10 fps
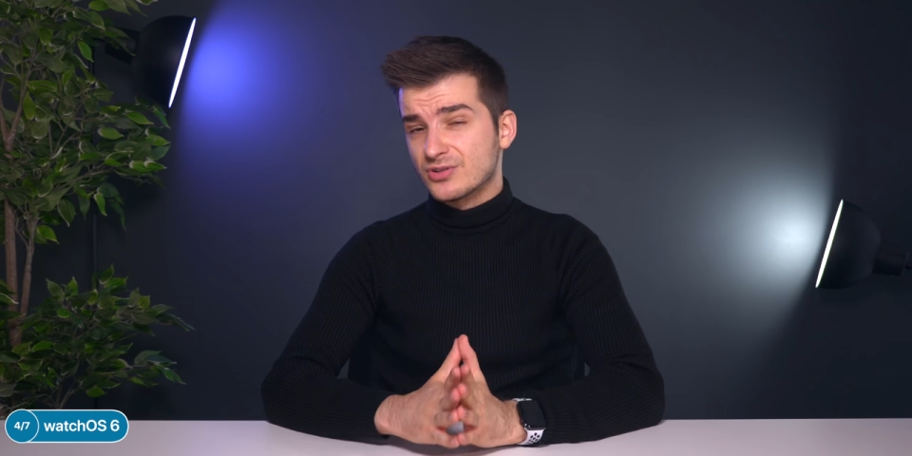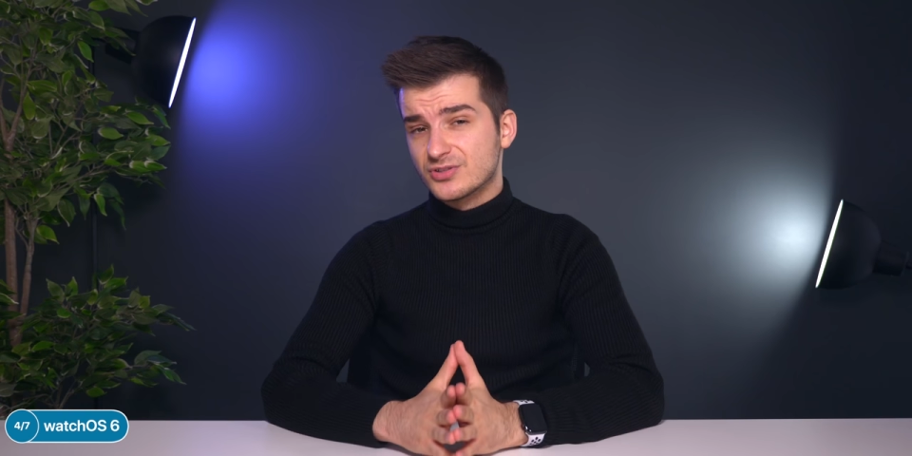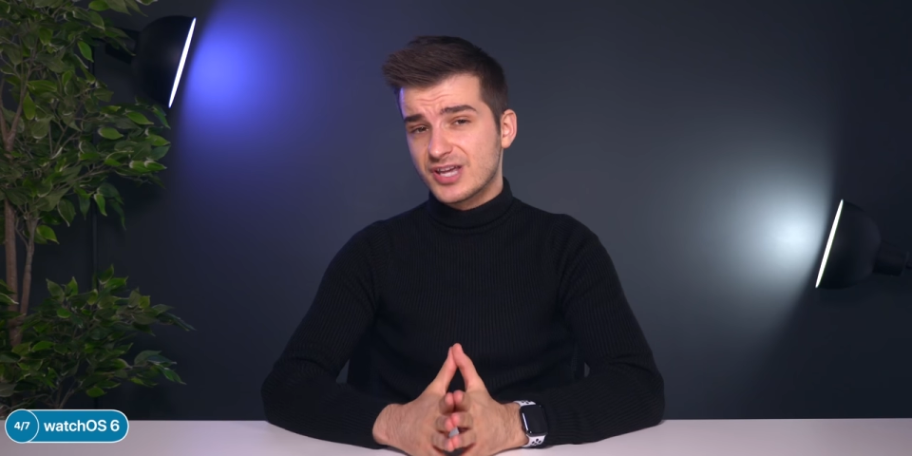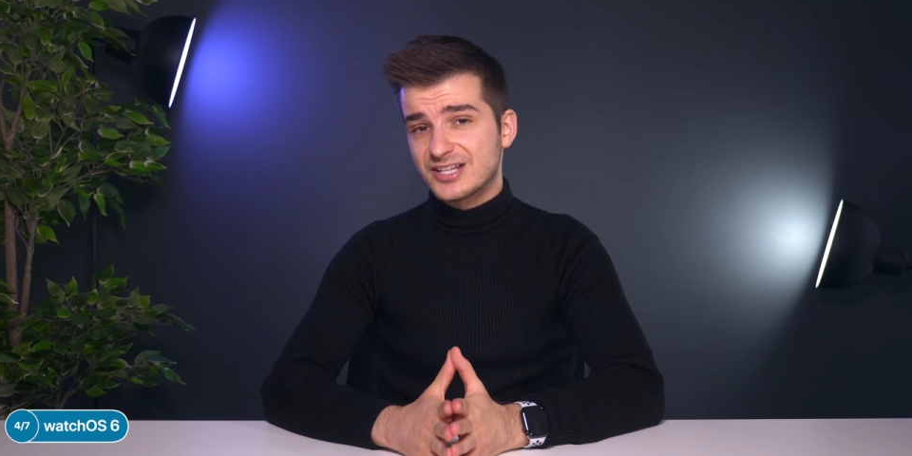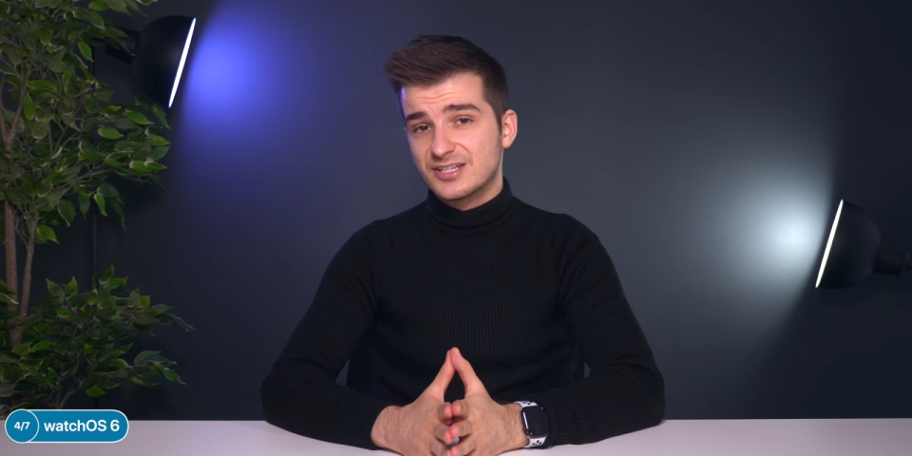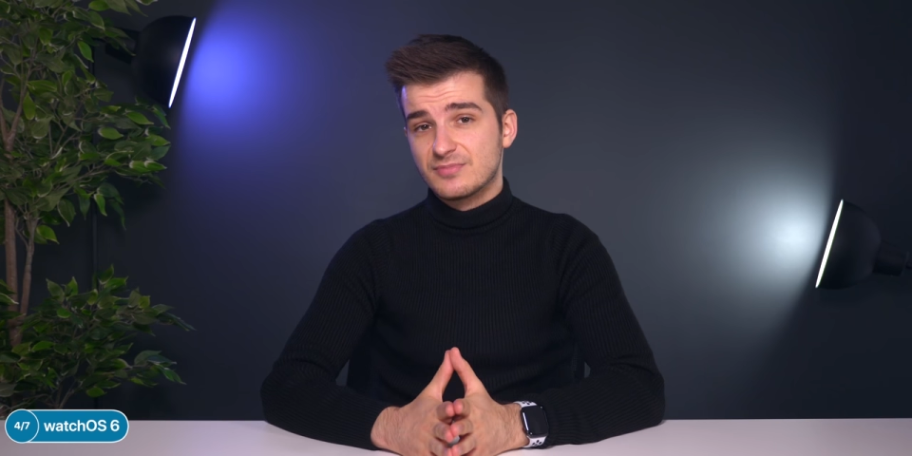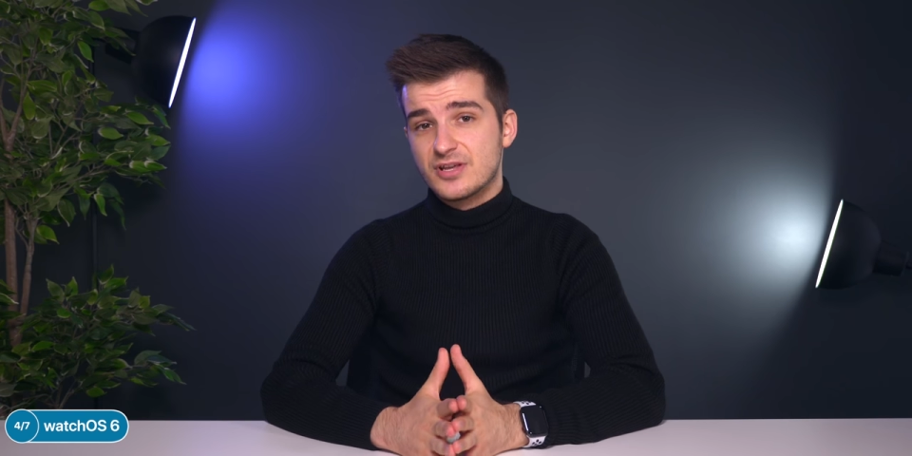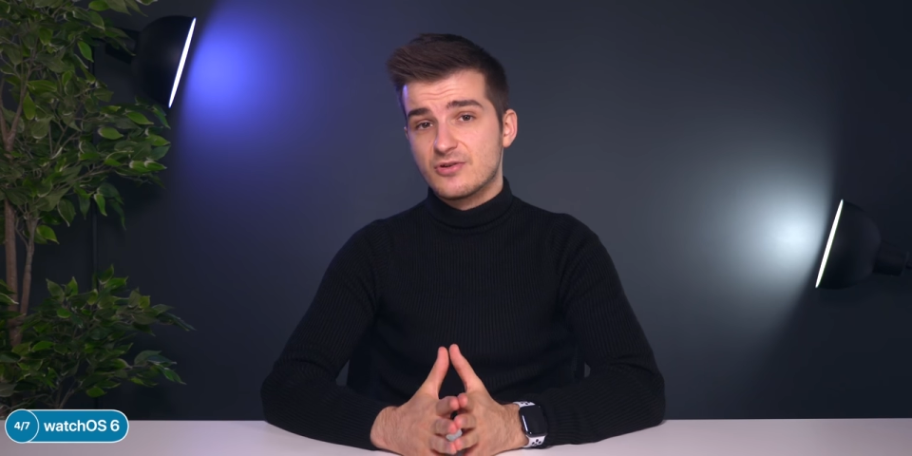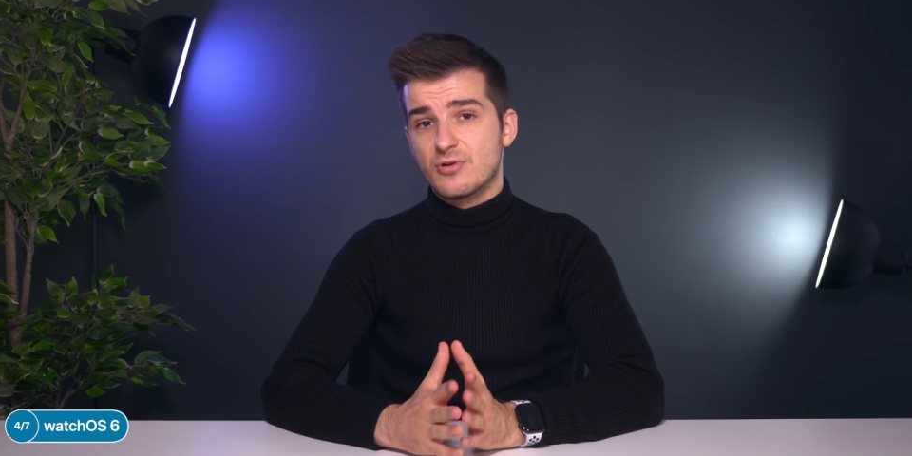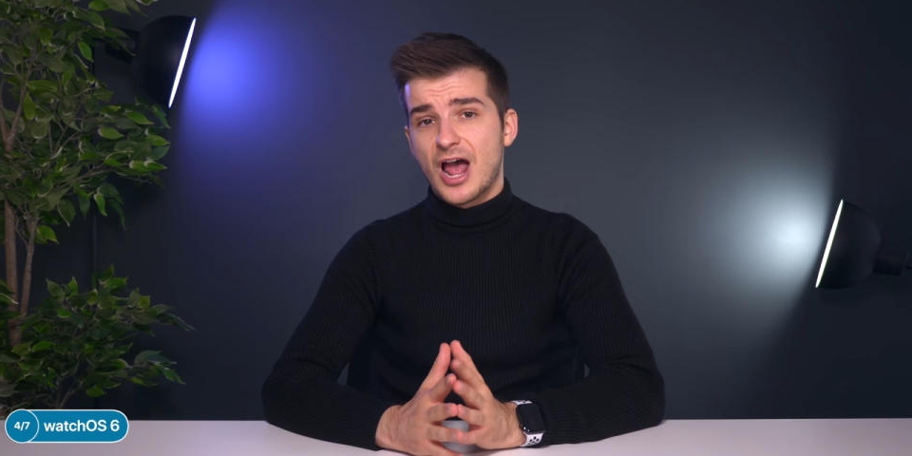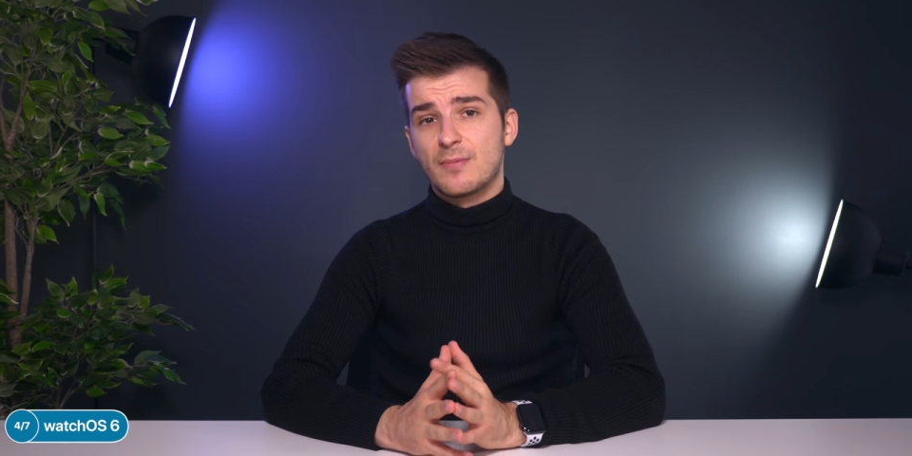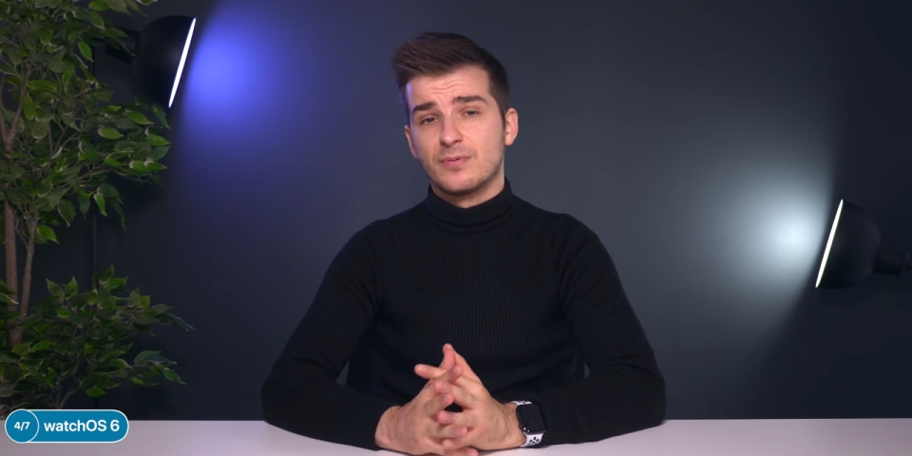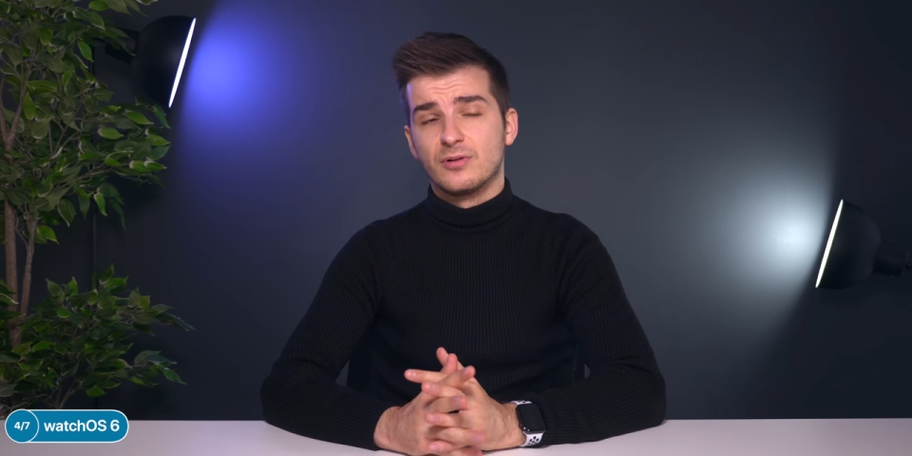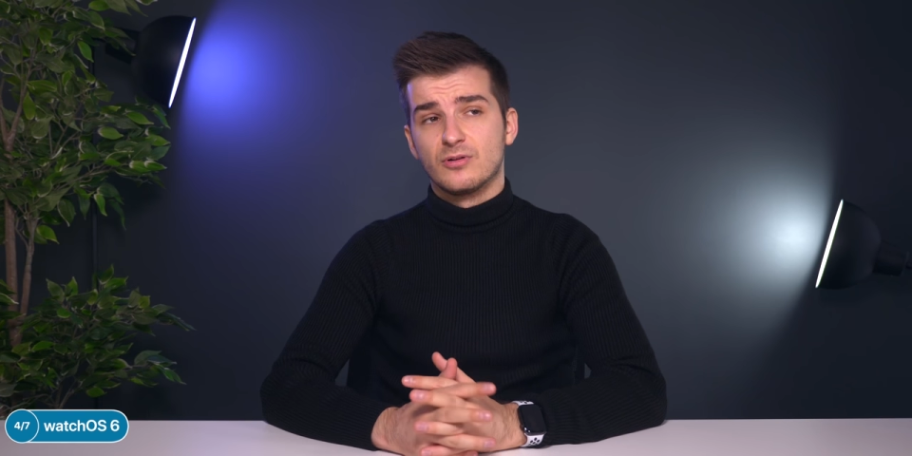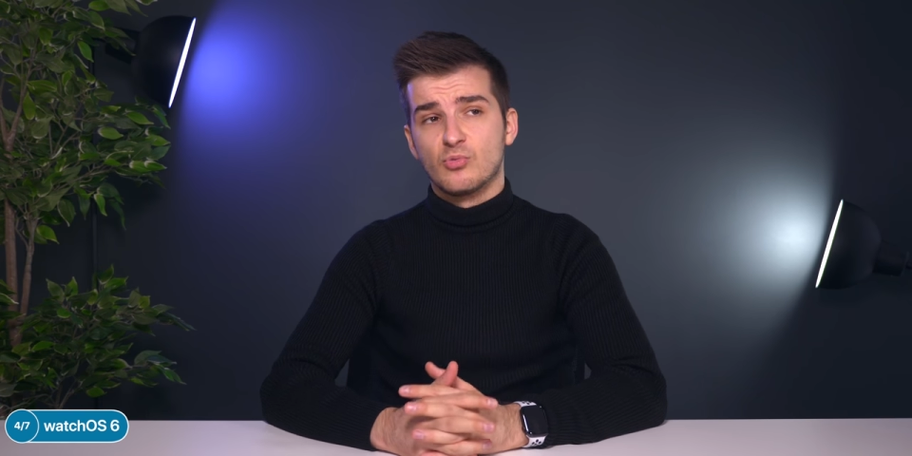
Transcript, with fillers: also got some new Apple